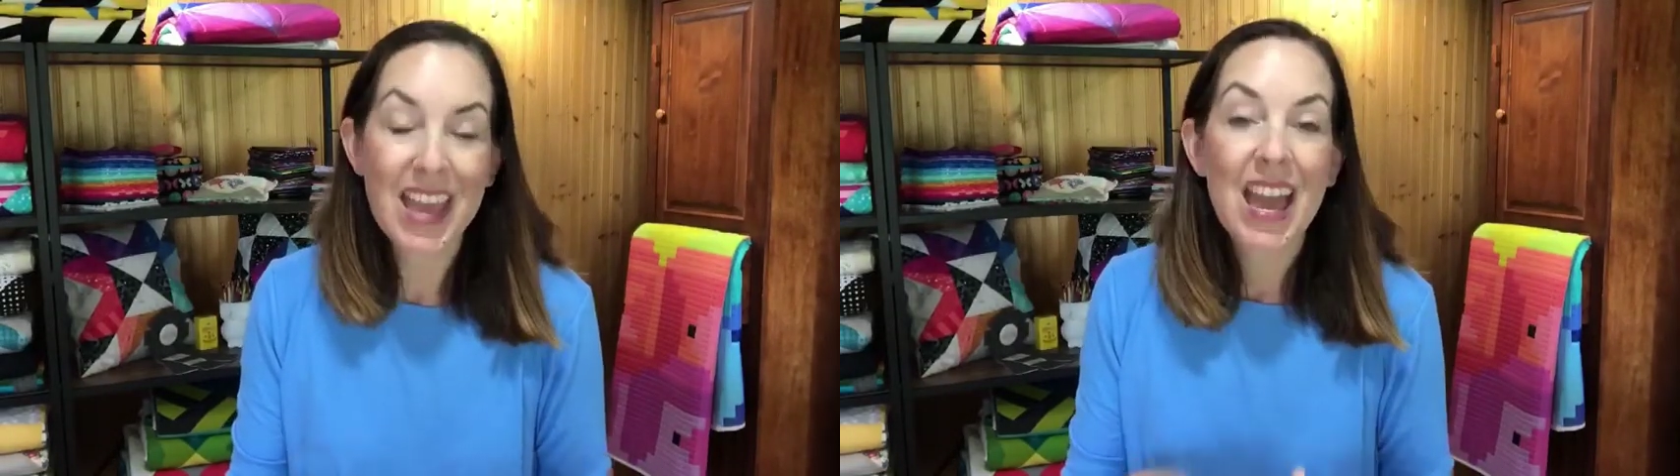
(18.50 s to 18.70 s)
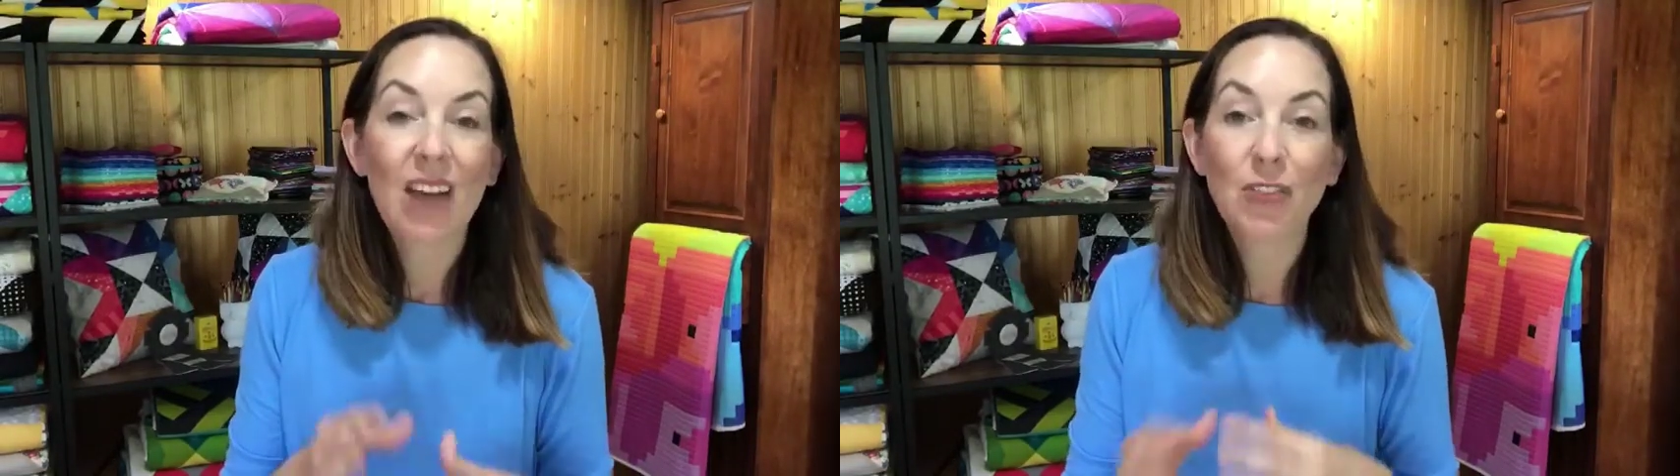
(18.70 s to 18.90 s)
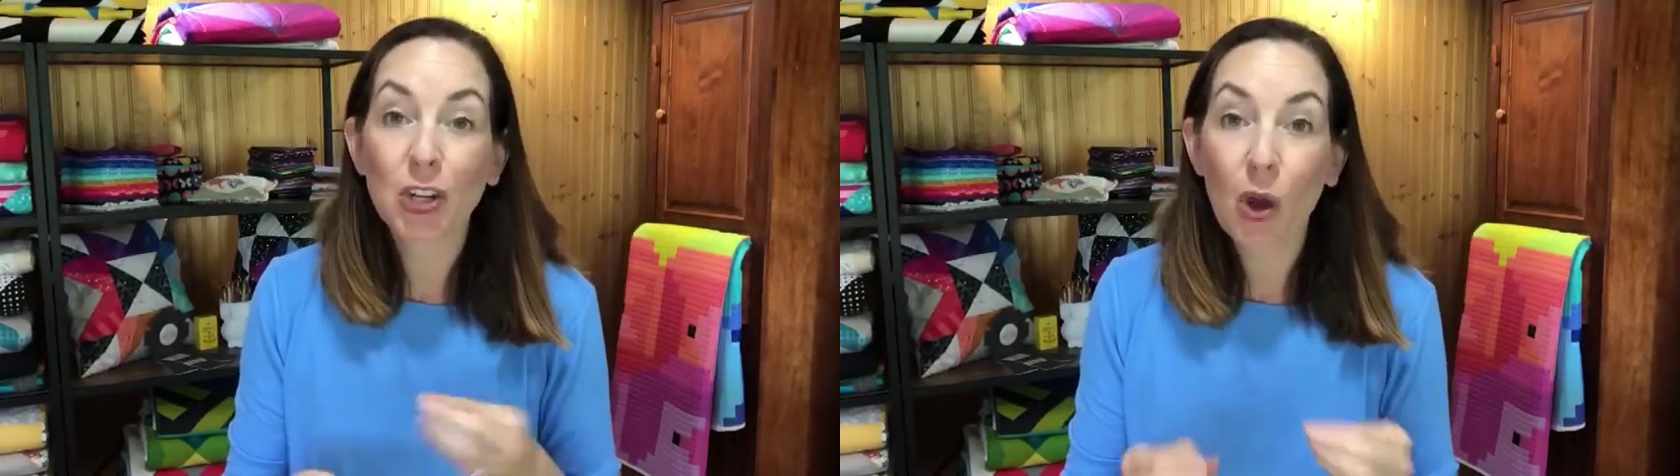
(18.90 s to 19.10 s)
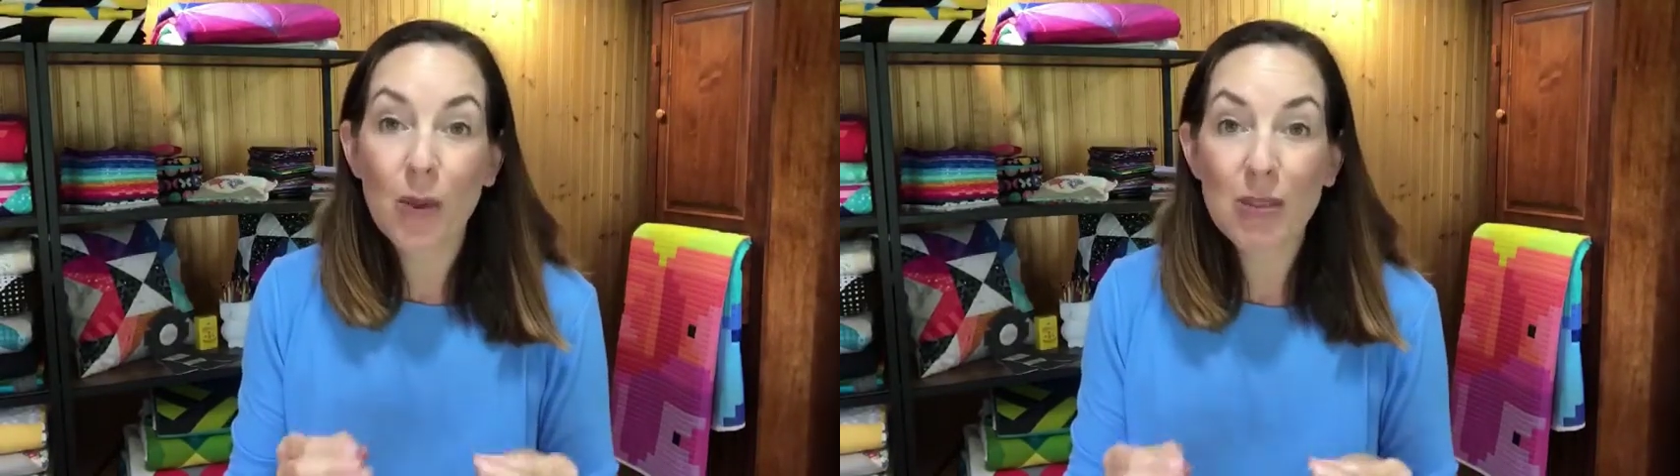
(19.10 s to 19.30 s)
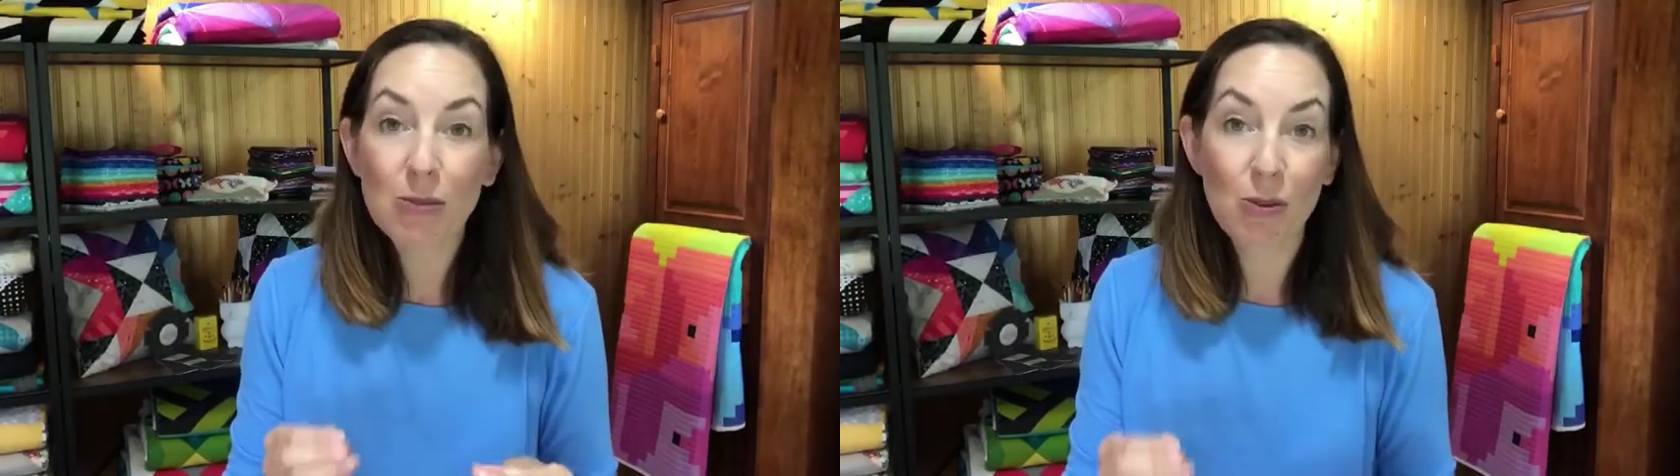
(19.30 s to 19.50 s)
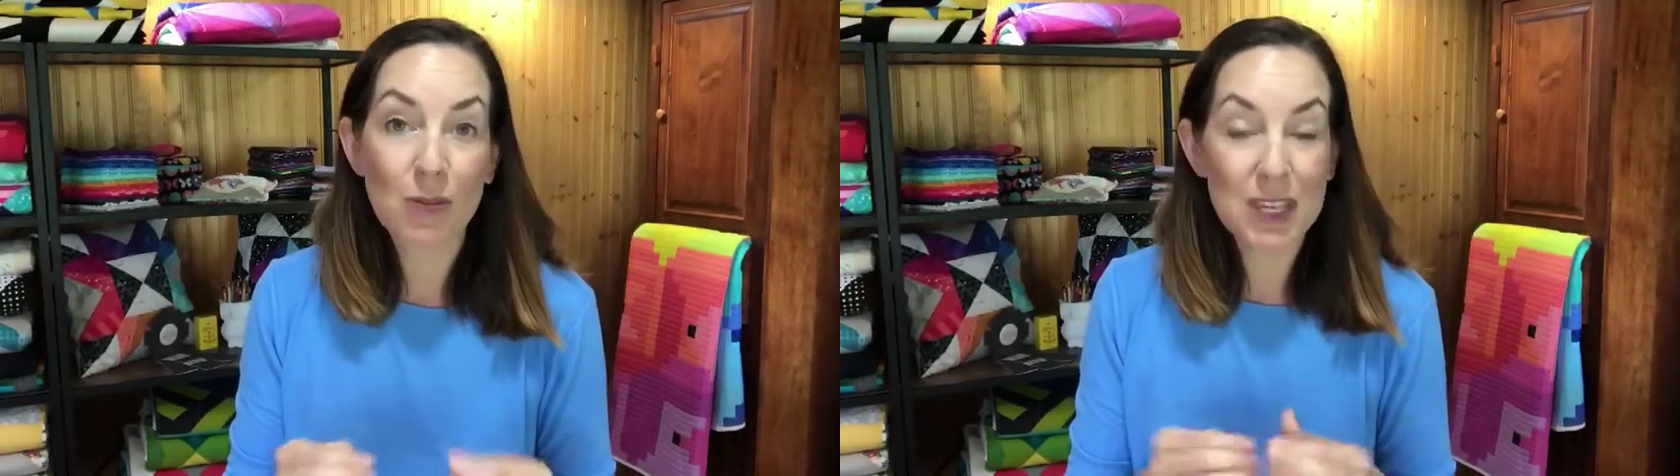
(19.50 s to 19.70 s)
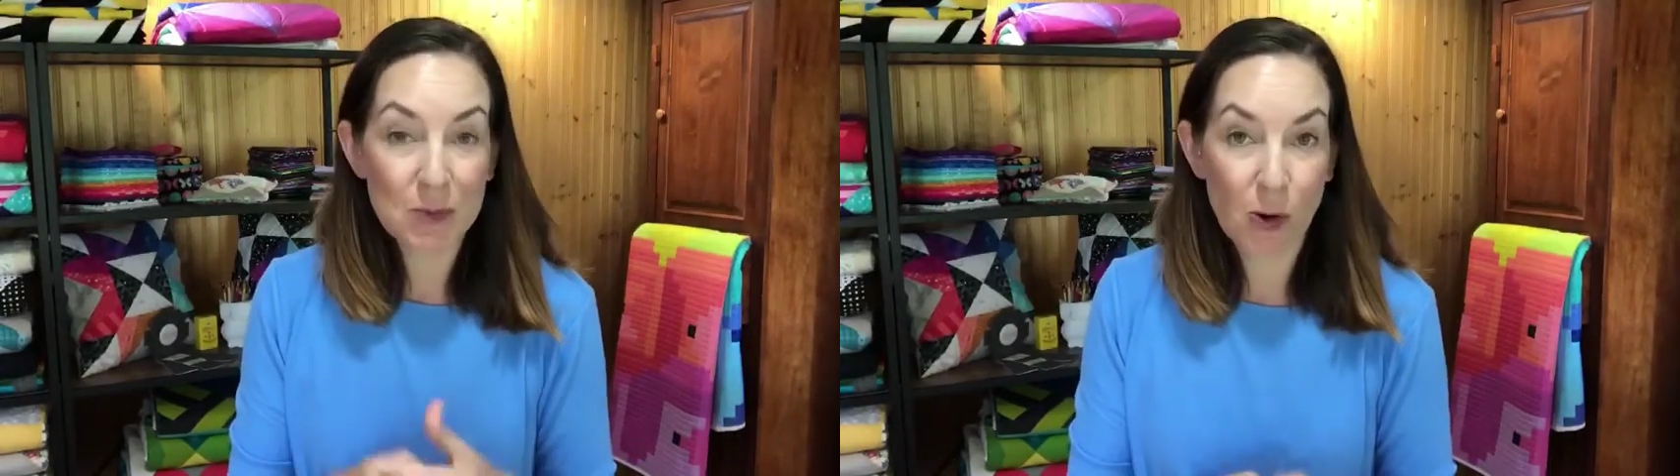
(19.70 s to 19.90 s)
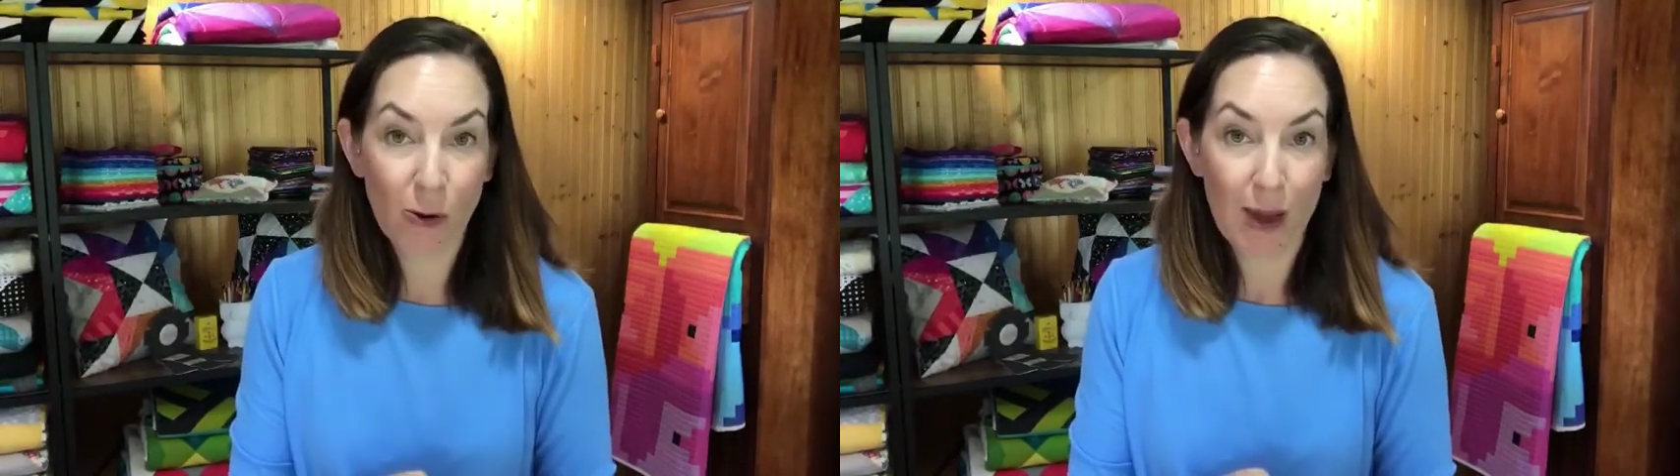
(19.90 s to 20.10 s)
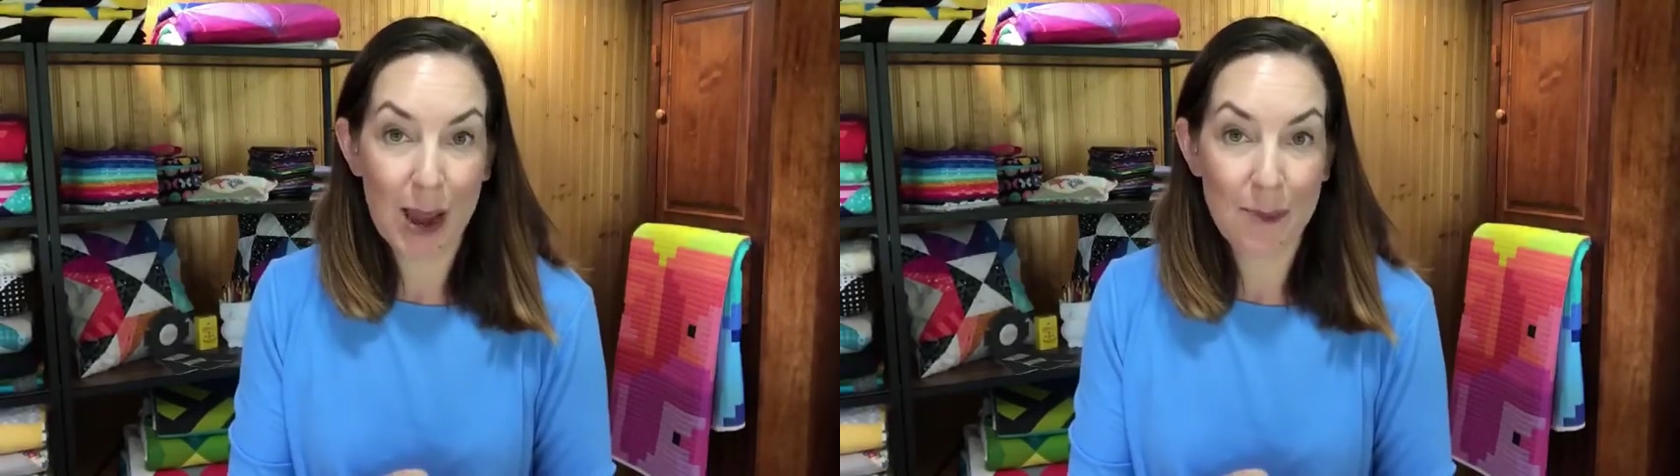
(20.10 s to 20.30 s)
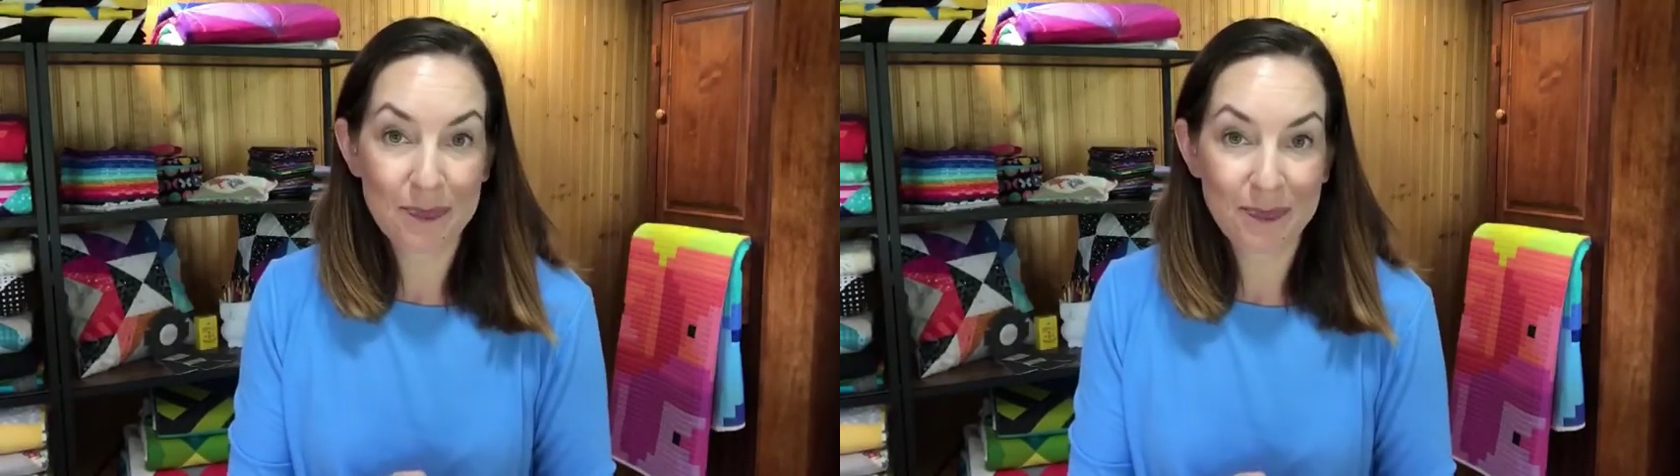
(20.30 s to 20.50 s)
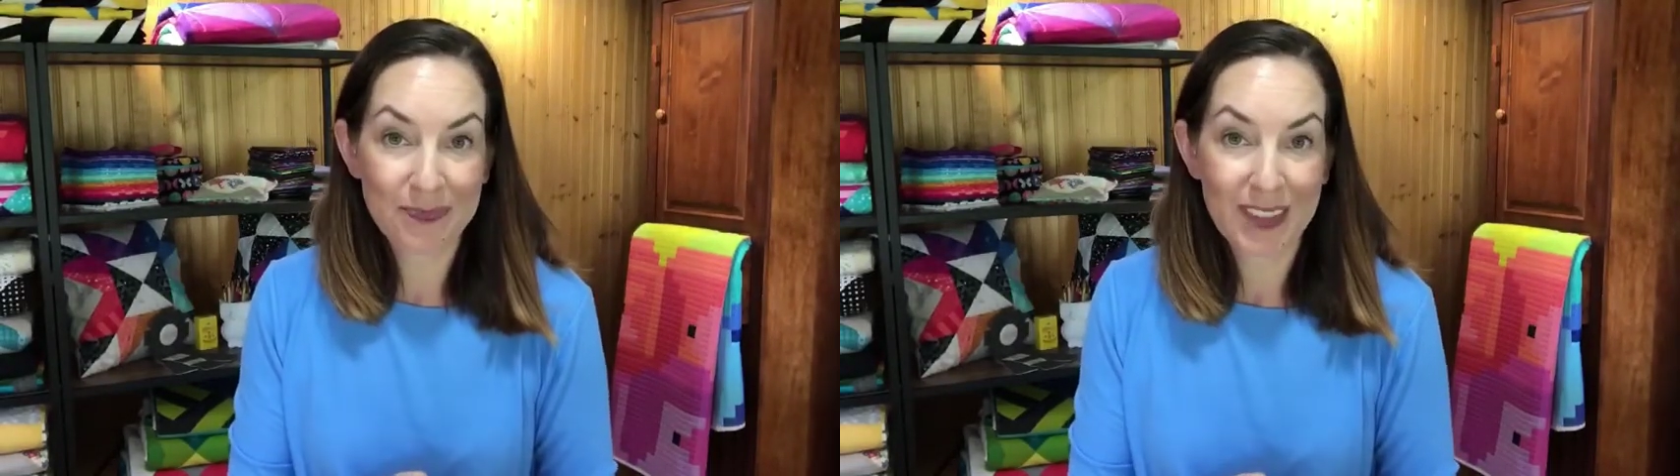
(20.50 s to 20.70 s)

After going through this program,